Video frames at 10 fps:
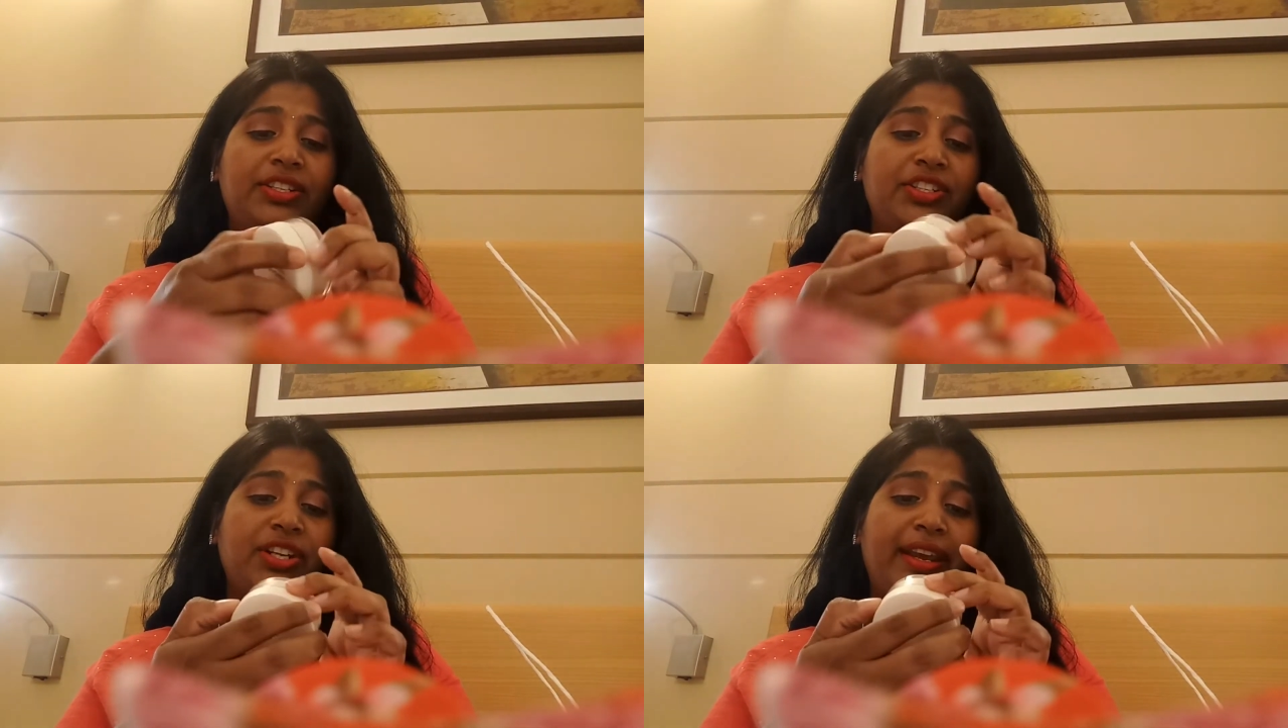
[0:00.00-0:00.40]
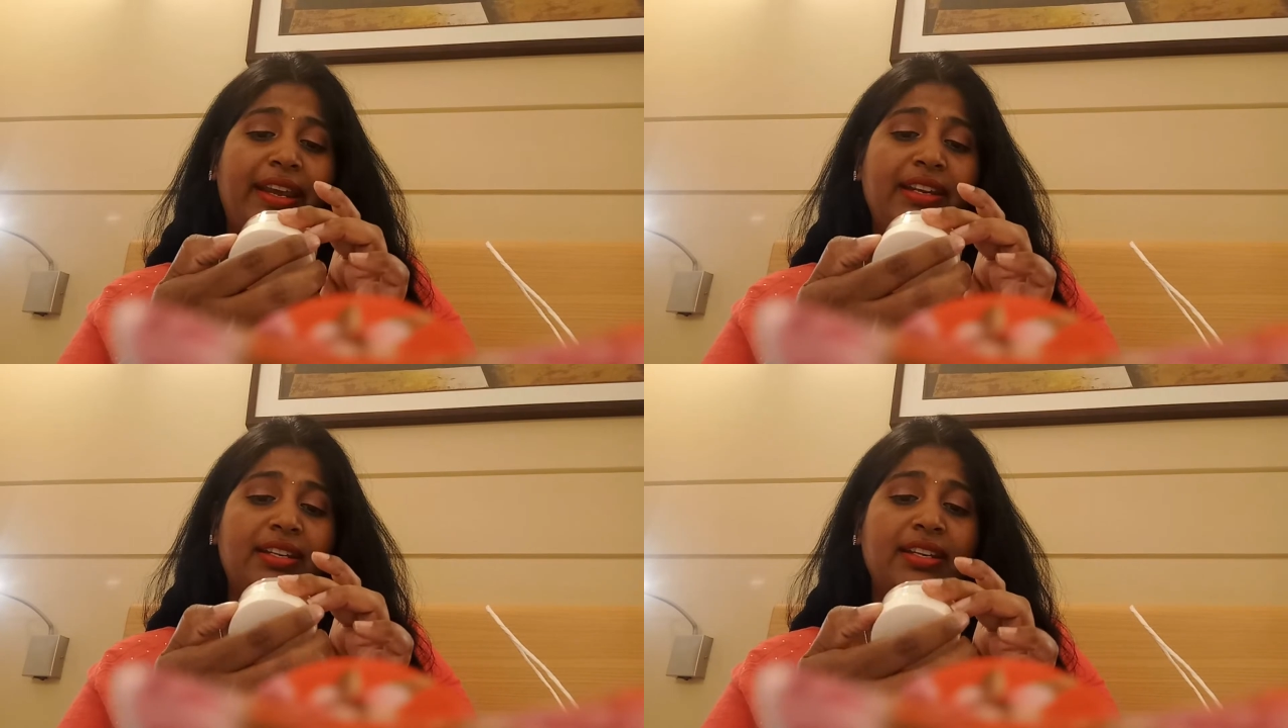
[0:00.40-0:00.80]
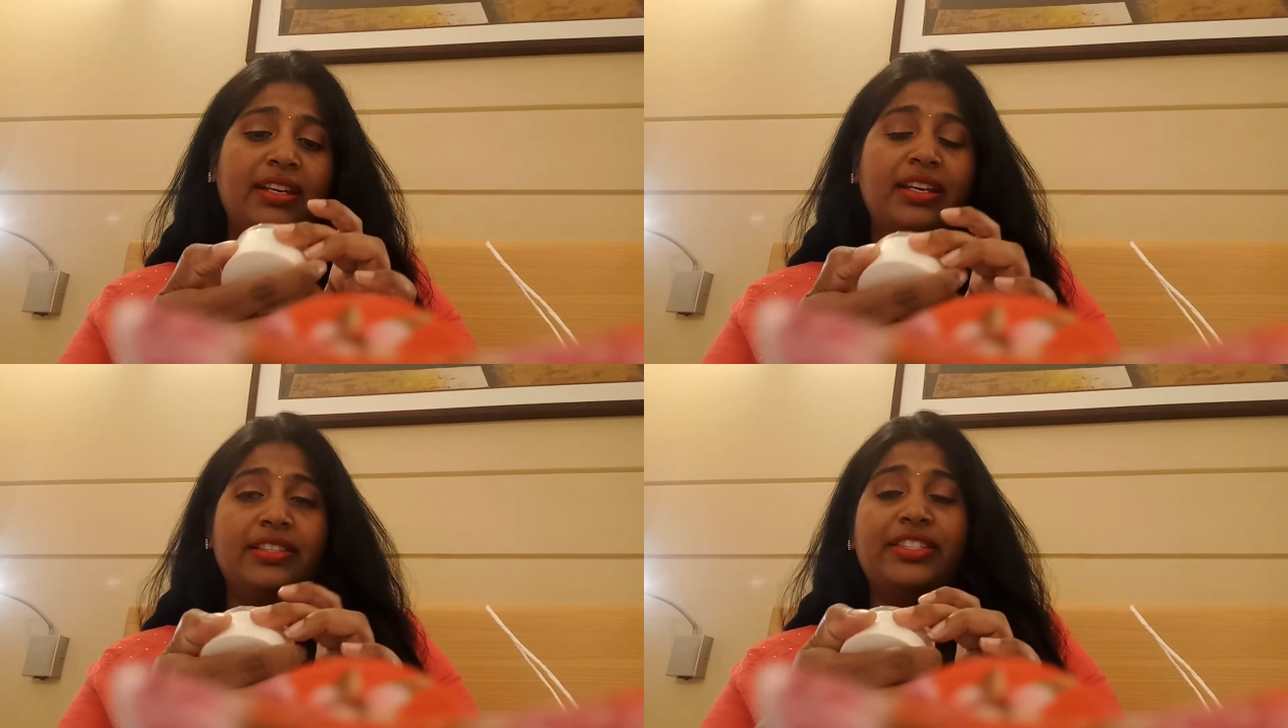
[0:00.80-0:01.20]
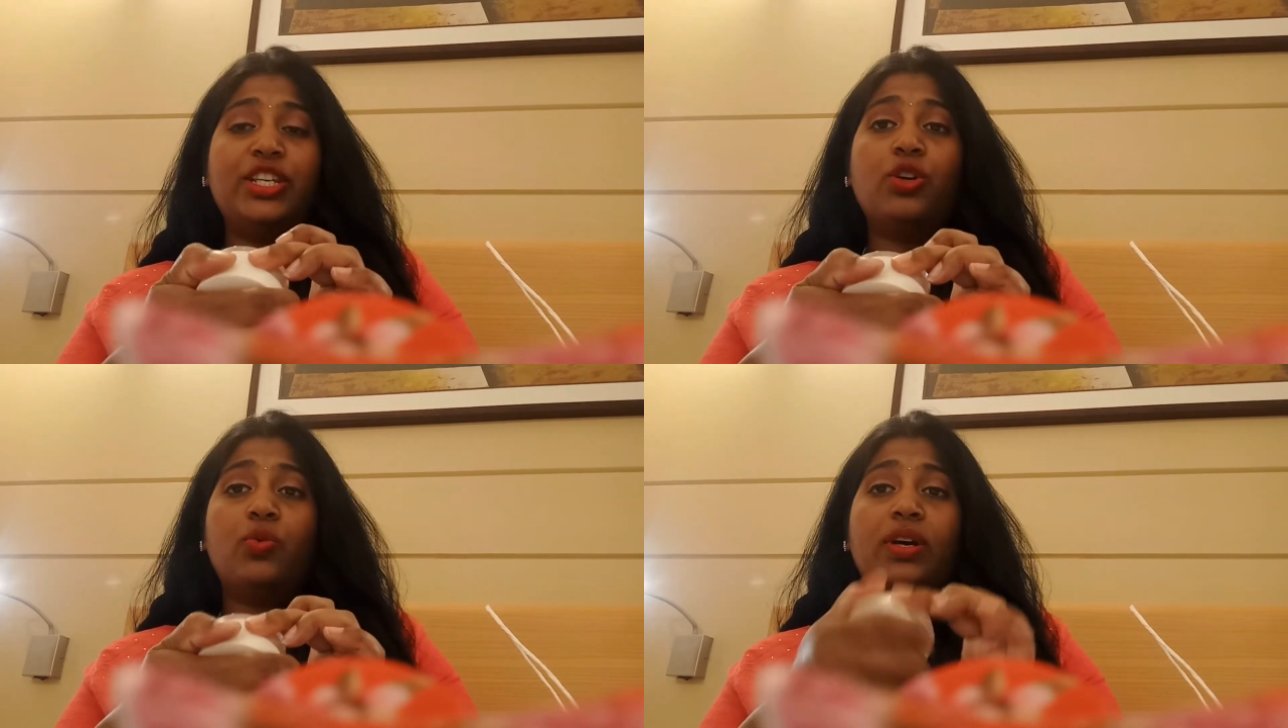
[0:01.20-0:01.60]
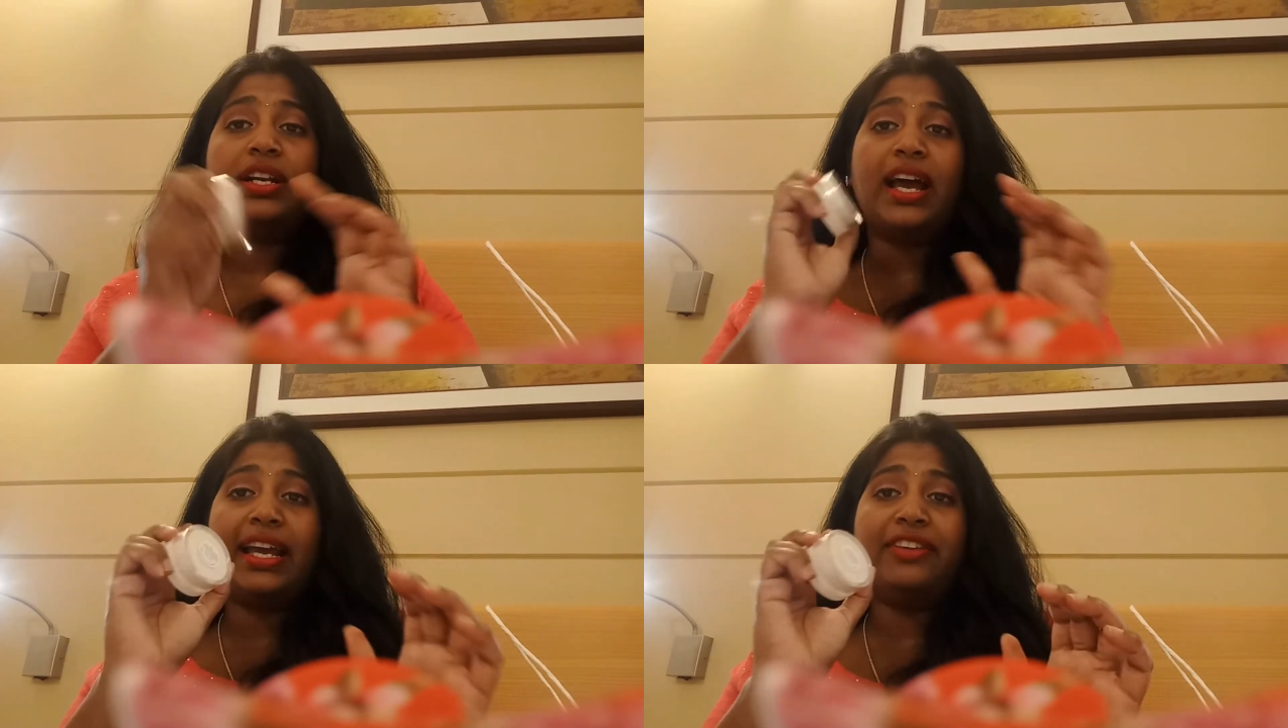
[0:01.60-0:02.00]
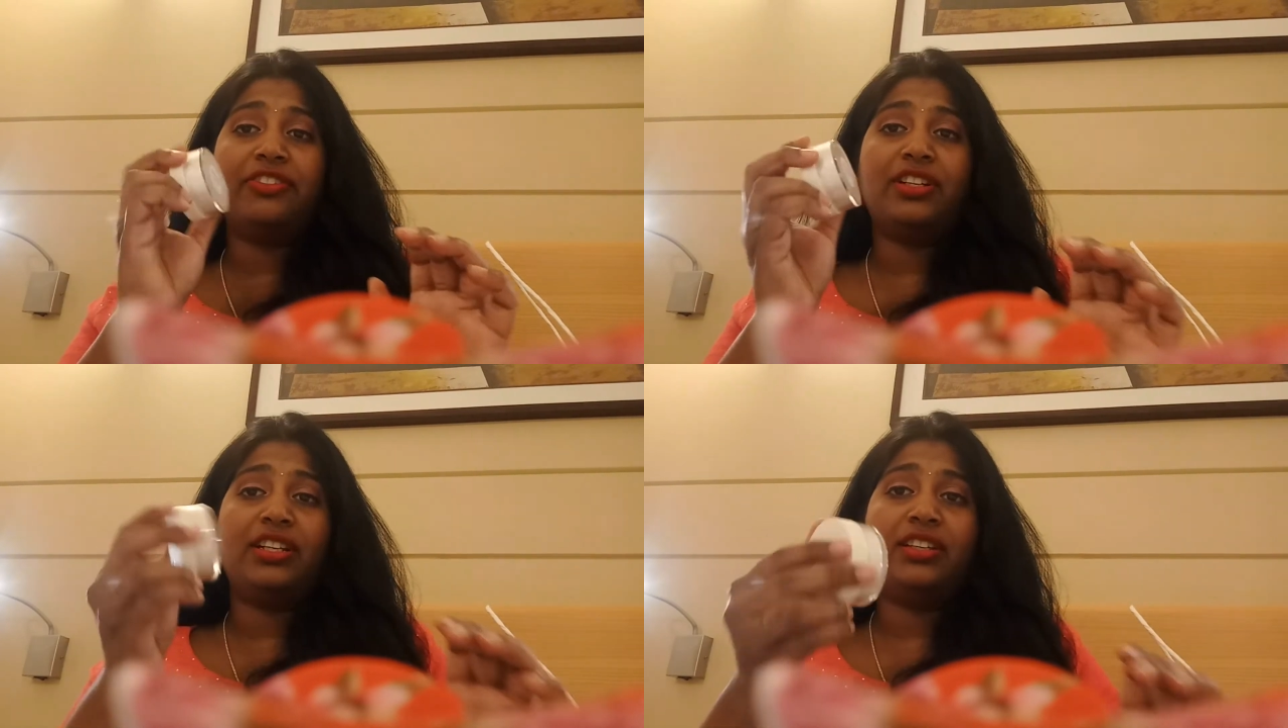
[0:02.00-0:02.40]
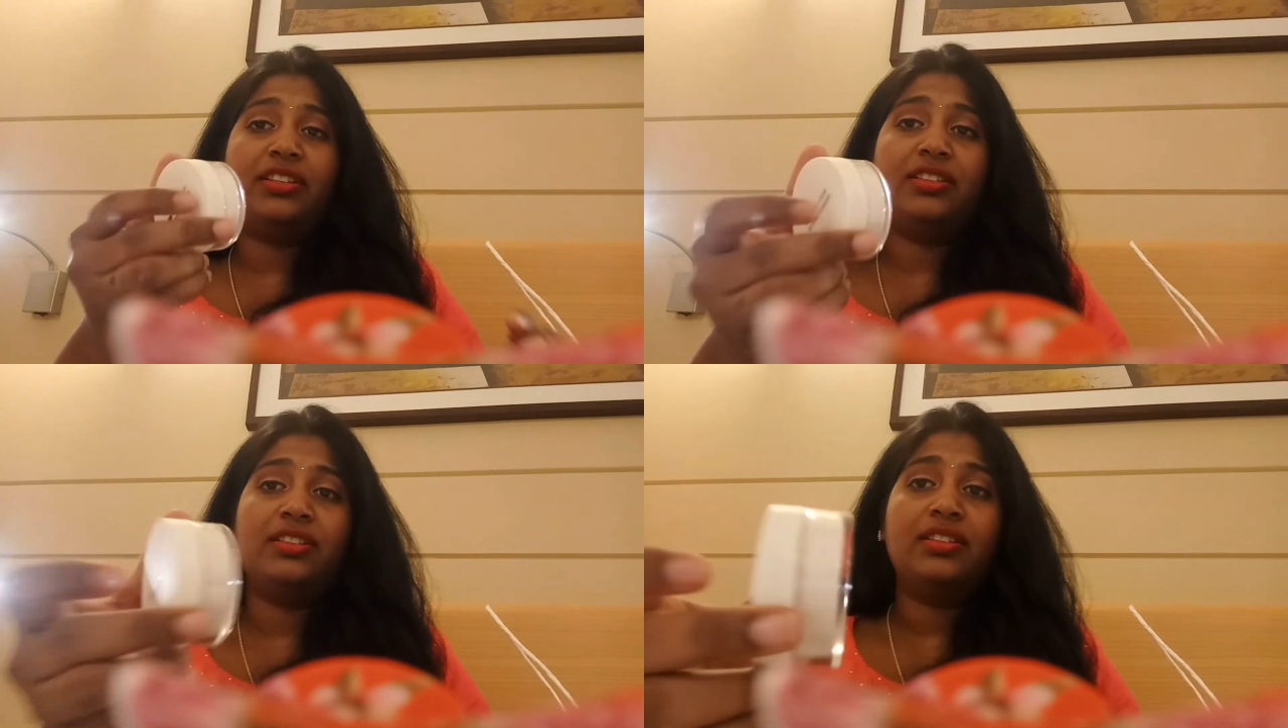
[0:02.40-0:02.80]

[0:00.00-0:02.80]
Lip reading: shade 01 Ivory.